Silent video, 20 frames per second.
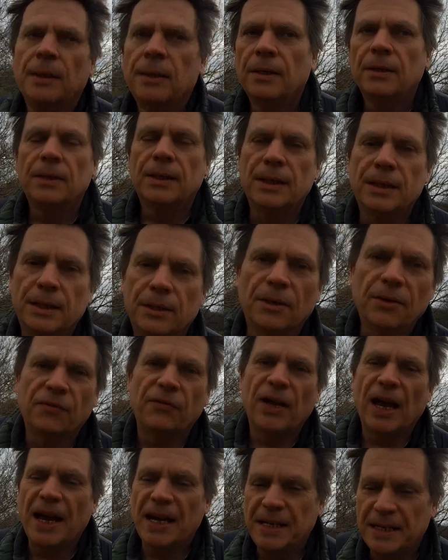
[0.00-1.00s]
So there's a lot of
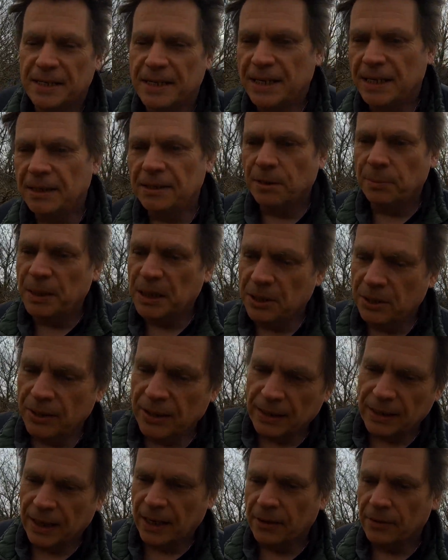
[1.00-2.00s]
editing to be
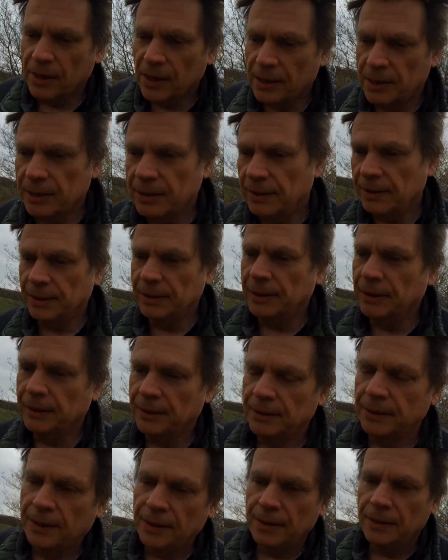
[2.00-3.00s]
doing now,
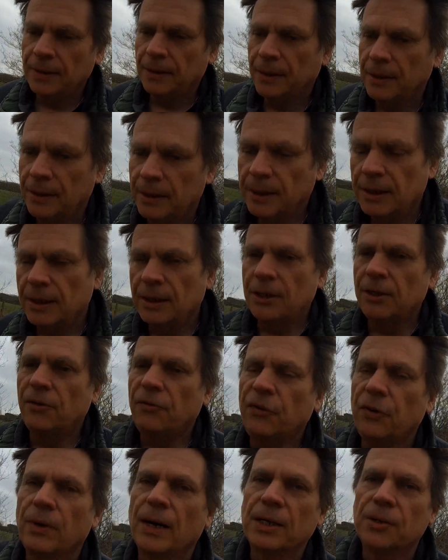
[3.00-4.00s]
and a
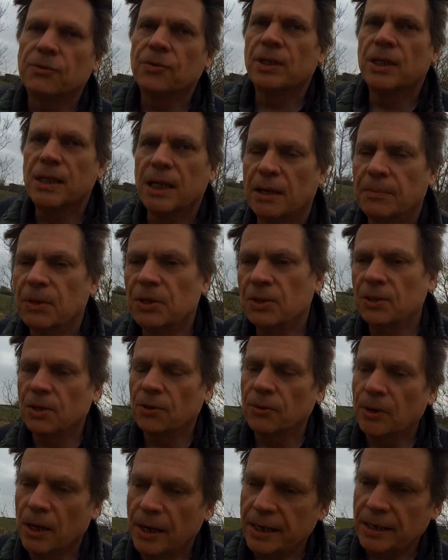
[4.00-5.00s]
few extra segments to
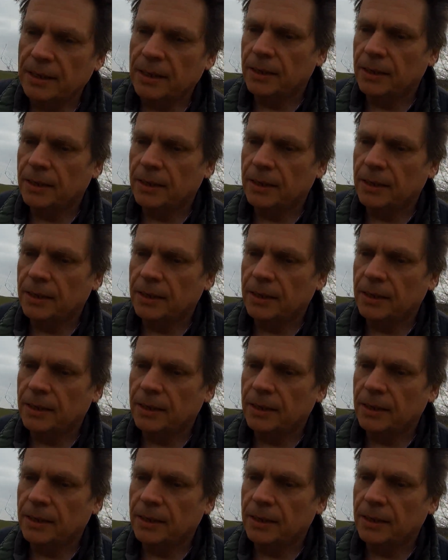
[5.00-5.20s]
write.